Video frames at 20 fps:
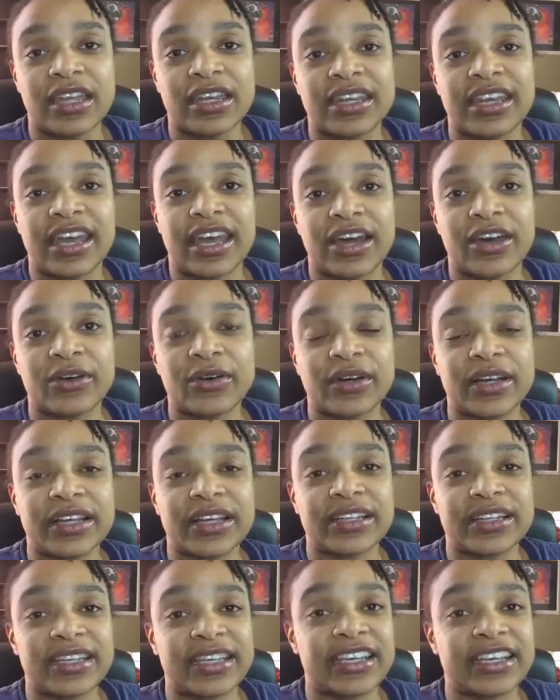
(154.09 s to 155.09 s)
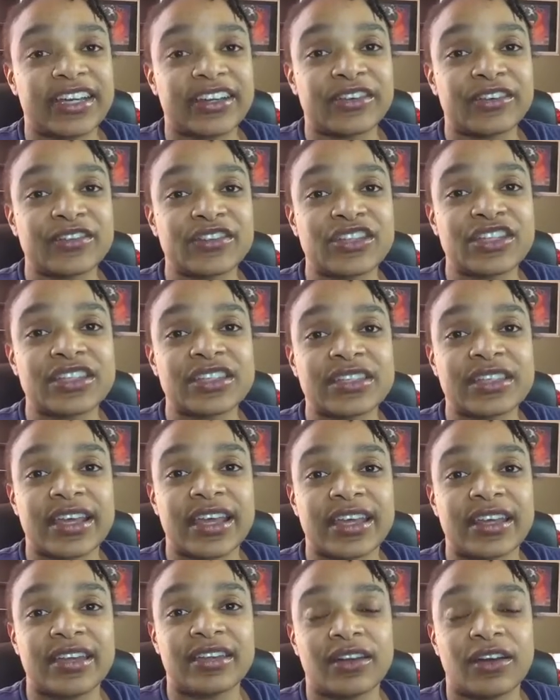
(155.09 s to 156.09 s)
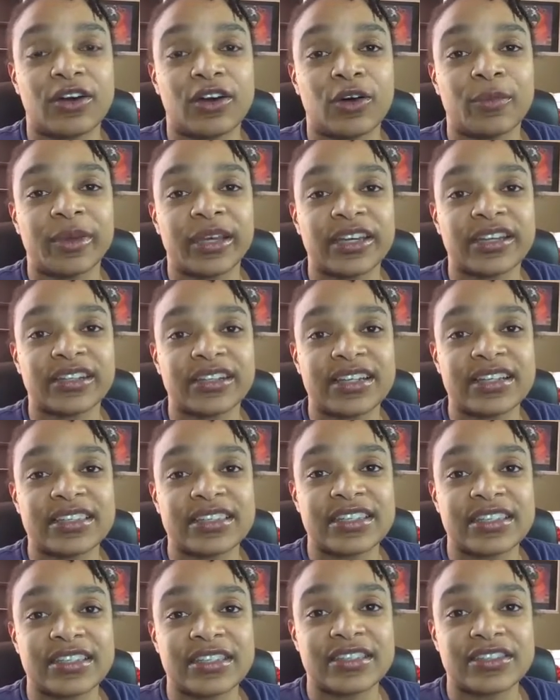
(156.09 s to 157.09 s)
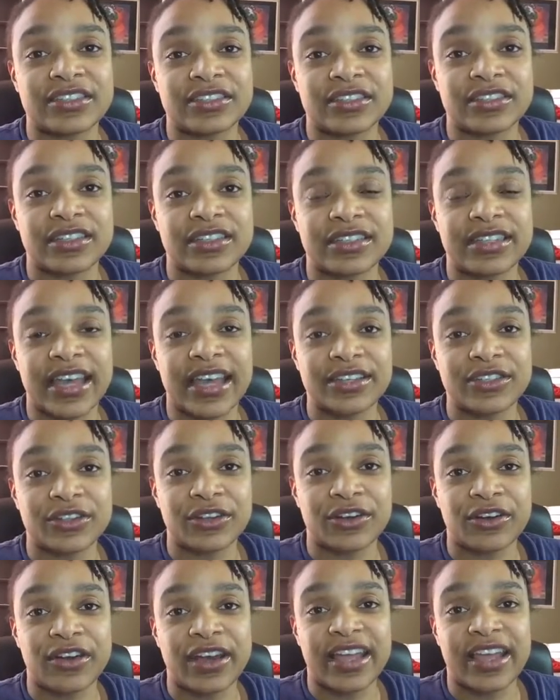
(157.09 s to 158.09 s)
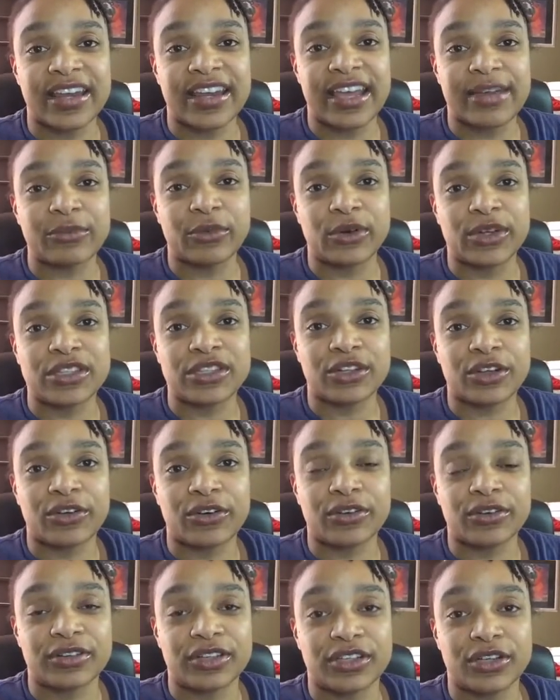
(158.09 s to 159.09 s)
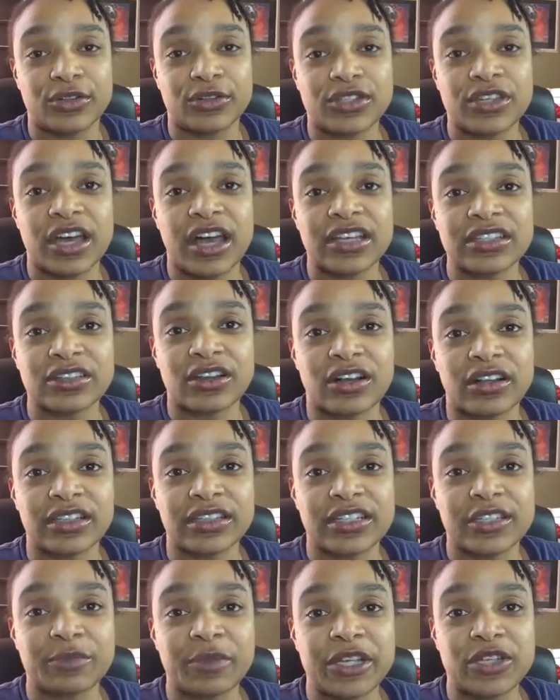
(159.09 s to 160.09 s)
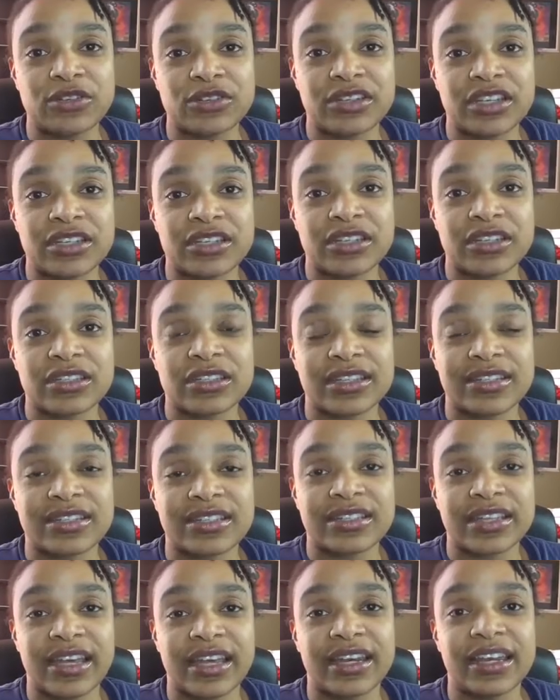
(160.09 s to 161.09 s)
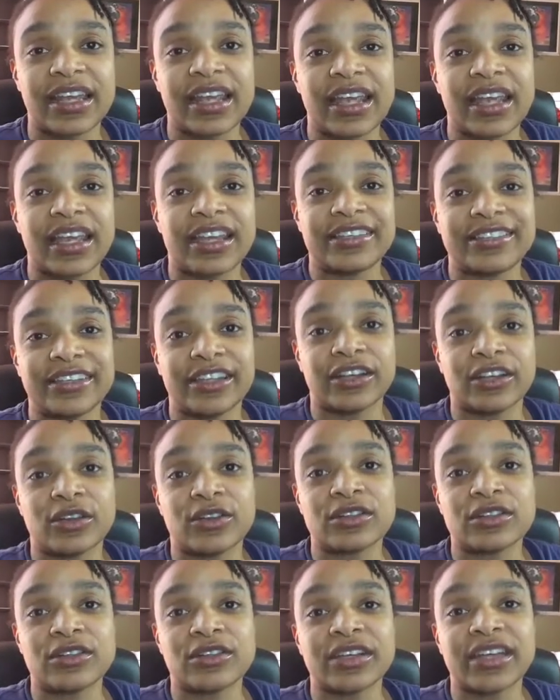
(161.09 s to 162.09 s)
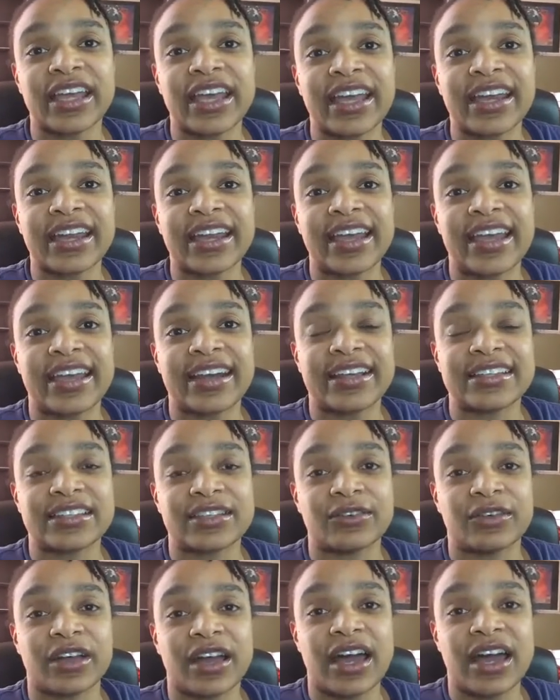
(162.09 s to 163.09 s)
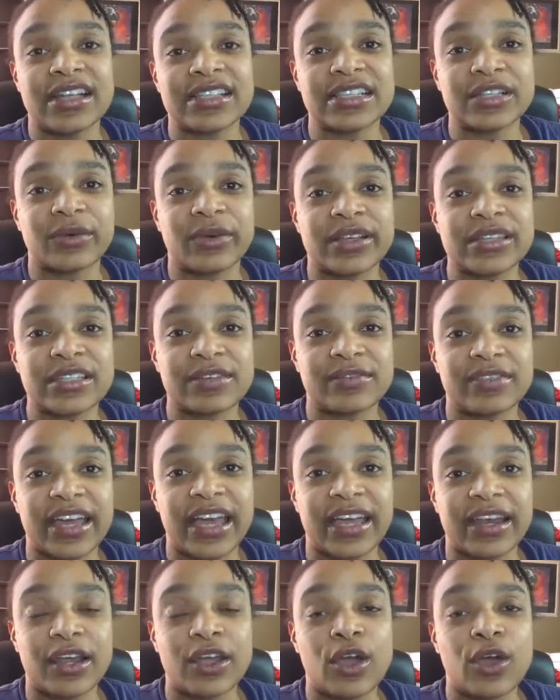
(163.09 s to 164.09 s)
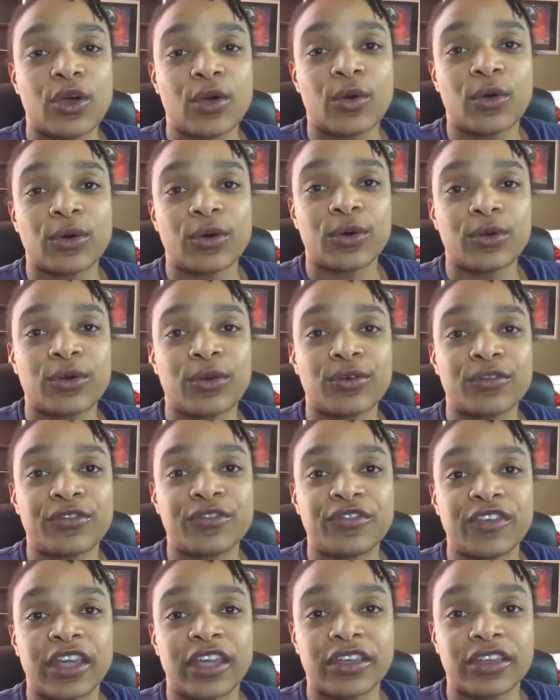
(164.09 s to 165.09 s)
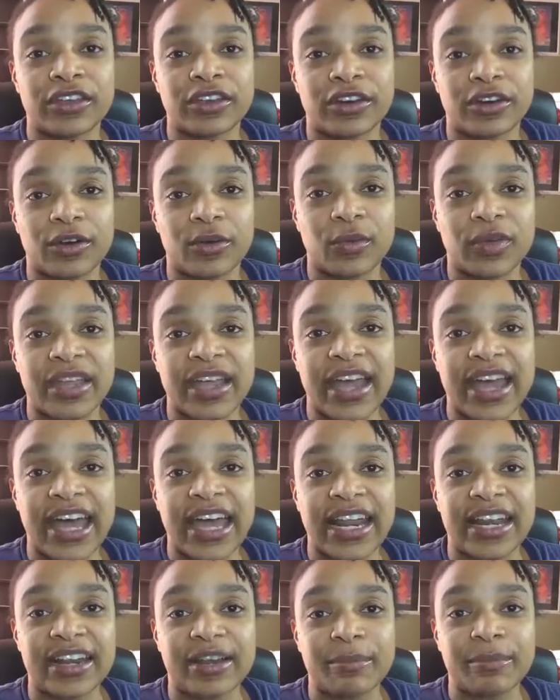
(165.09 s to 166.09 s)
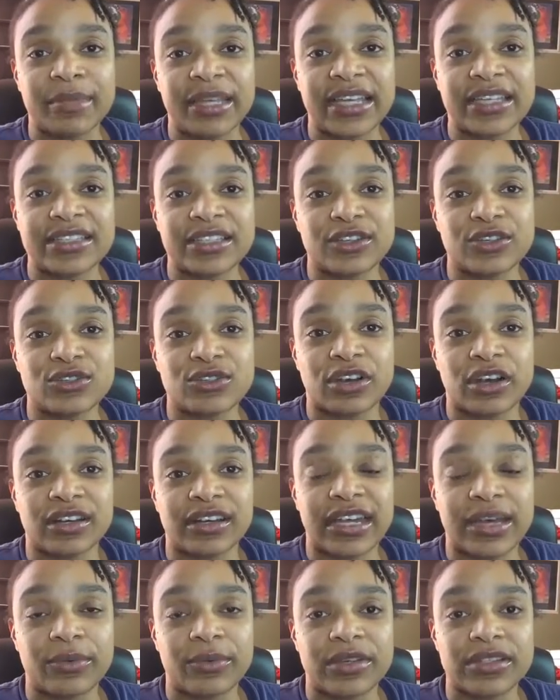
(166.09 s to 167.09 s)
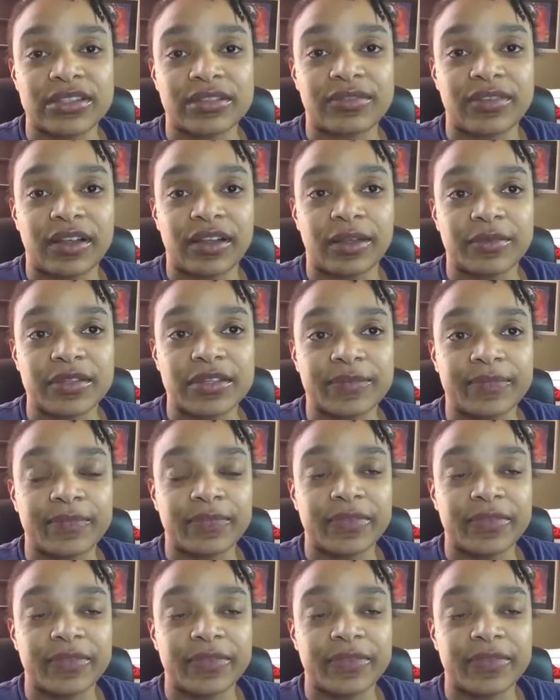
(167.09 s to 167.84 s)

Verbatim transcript: Now, he could have just said, oh my goodness, this is just a disaster and I'm going to, you know, toss all these petri dishes. Instead, he took a close look at it, and as a consequence of that quote unquote failure, we had an amazing drug that was developed.